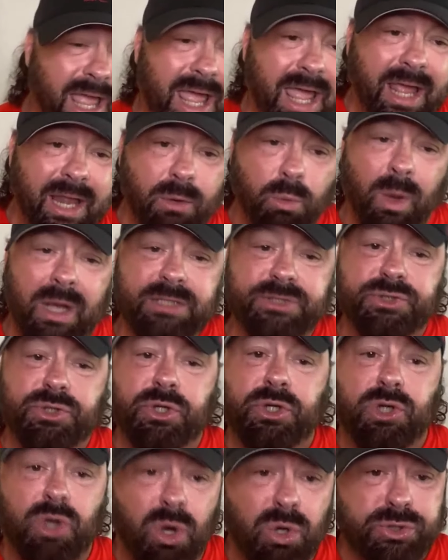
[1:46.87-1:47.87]
In
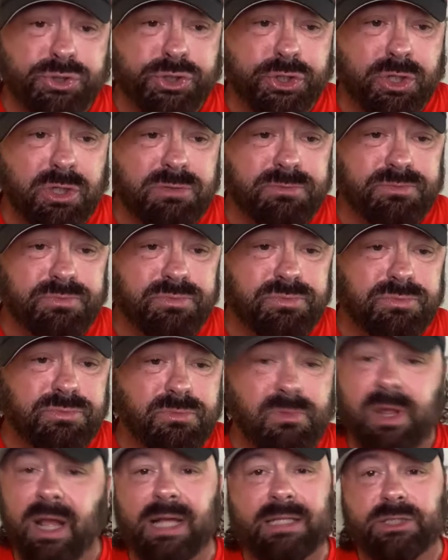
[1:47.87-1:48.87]
Western culture,
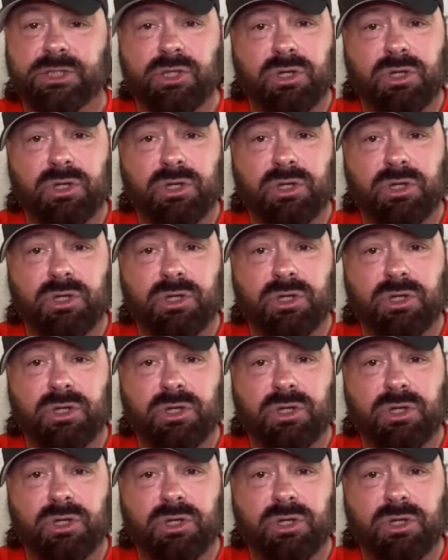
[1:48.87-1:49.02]
it's